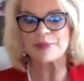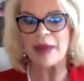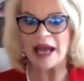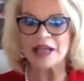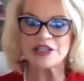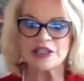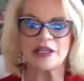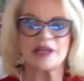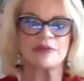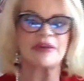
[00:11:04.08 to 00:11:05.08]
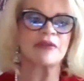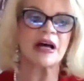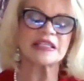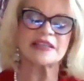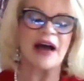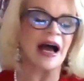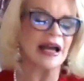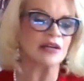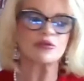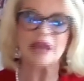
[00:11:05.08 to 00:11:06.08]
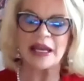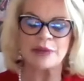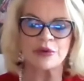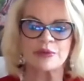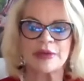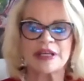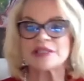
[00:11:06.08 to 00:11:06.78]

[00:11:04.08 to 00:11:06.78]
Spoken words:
packaging. We have lots of idle labor because